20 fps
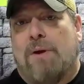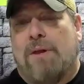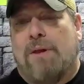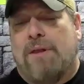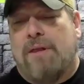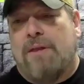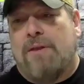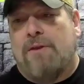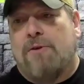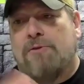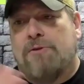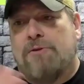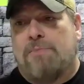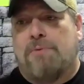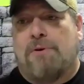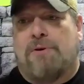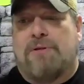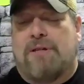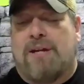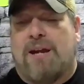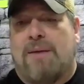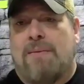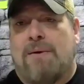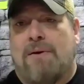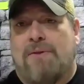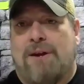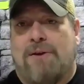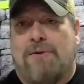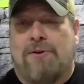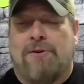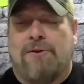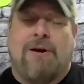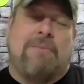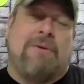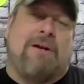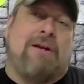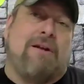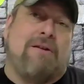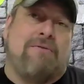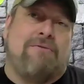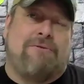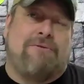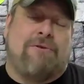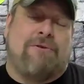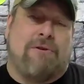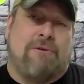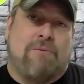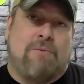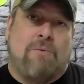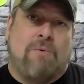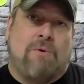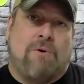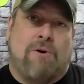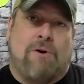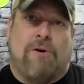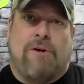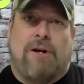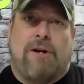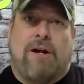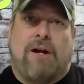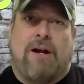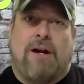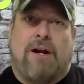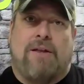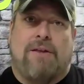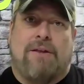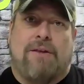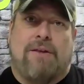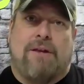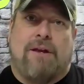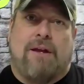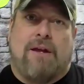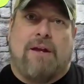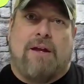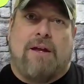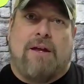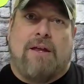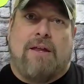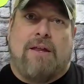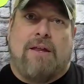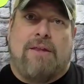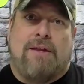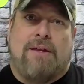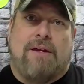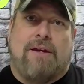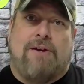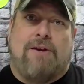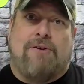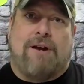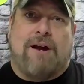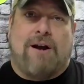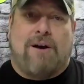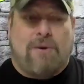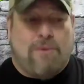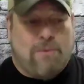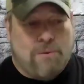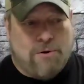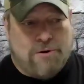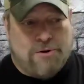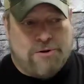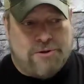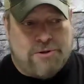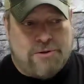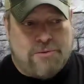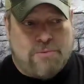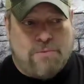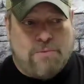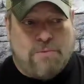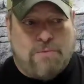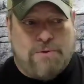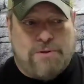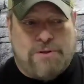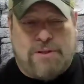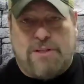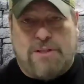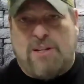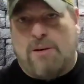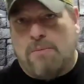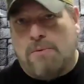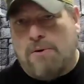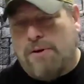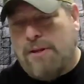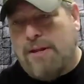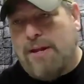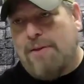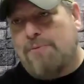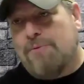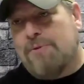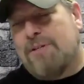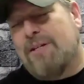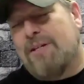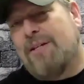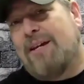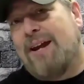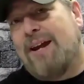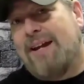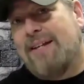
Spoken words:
when those books came out, they were nominated for an award. And the Here Now Awards was a ceremony that was